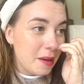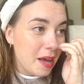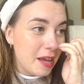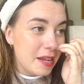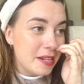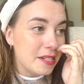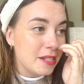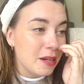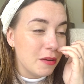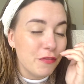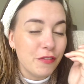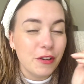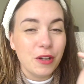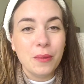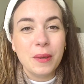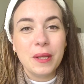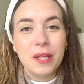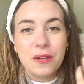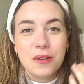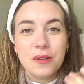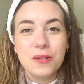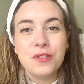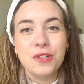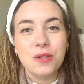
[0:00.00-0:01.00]
I ended up following
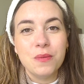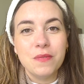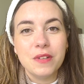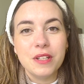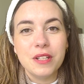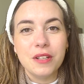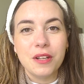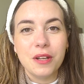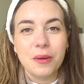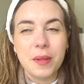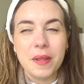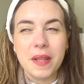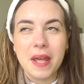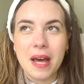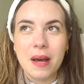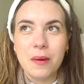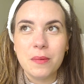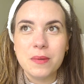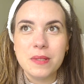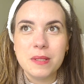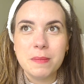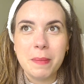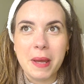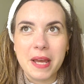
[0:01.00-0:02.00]
a YouTube video, and that
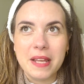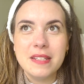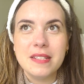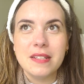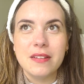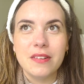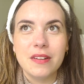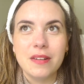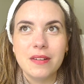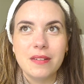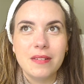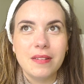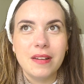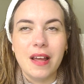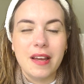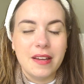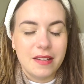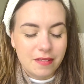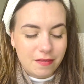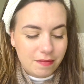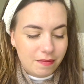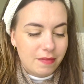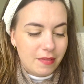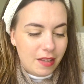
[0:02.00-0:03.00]
was better.
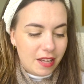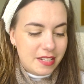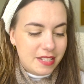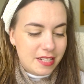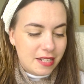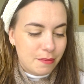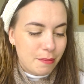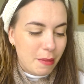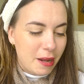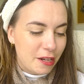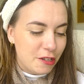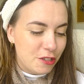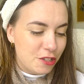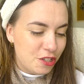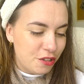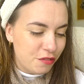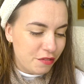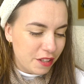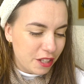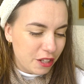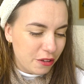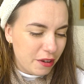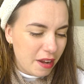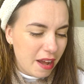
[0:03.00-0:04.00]
Like, I did manage to
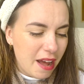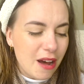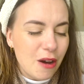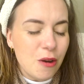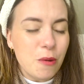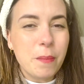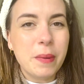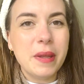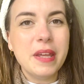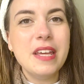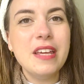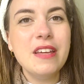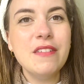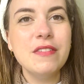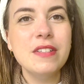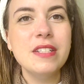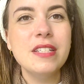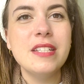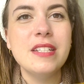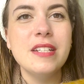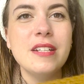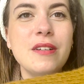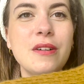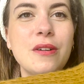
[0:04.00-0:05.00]
figure it out, but even
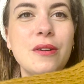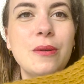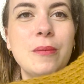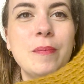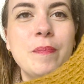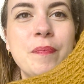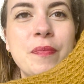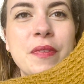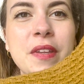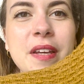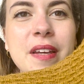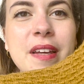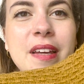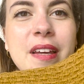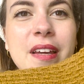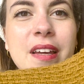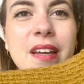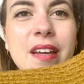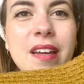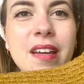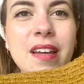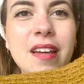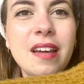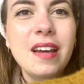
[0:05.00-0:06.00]
still,
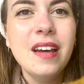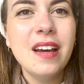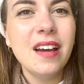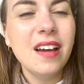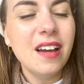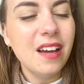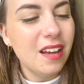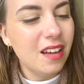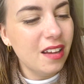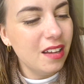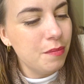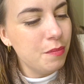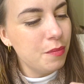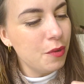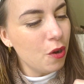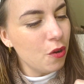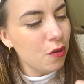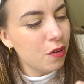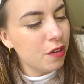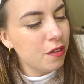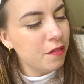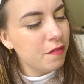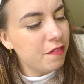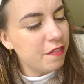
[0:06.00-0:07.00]
I'm
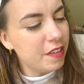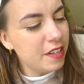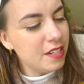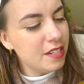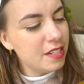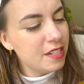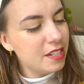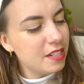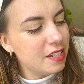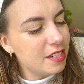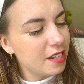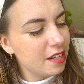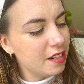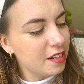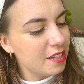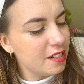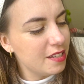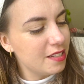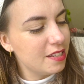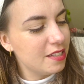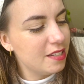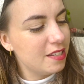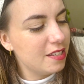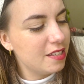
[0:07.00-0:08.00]
not convinced that
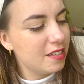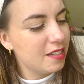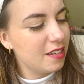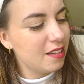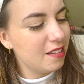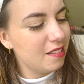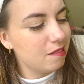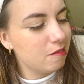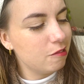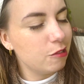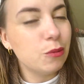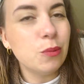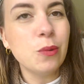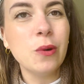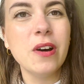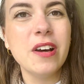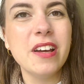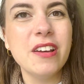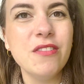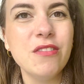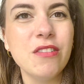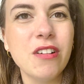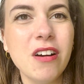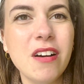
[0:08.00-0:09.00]
it's
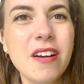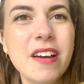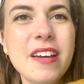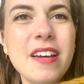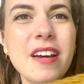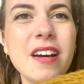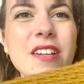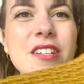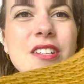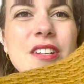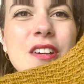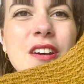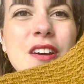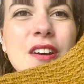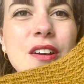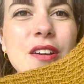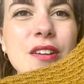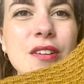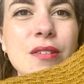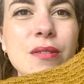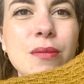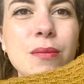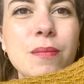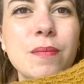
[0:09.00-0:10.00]
quite right. I don't
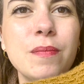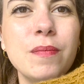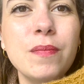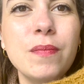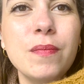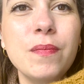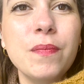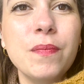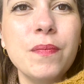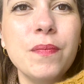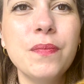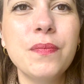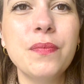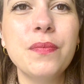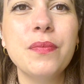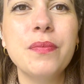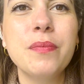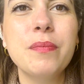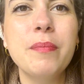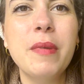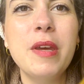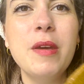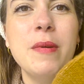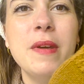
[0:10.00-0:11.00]
know.
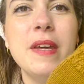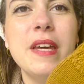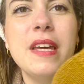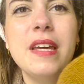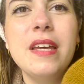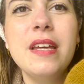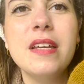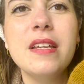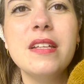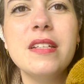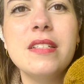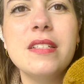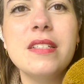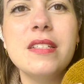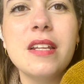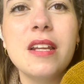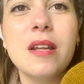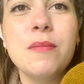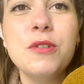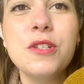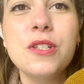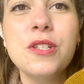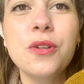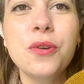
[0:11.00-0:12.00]
Maybe it is.
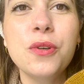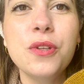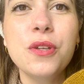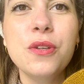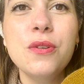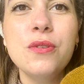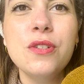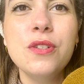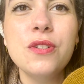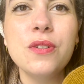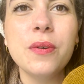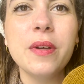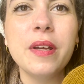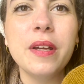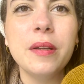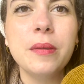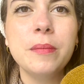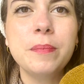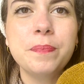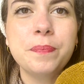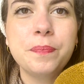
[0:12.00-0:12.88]
I'm just not used to it.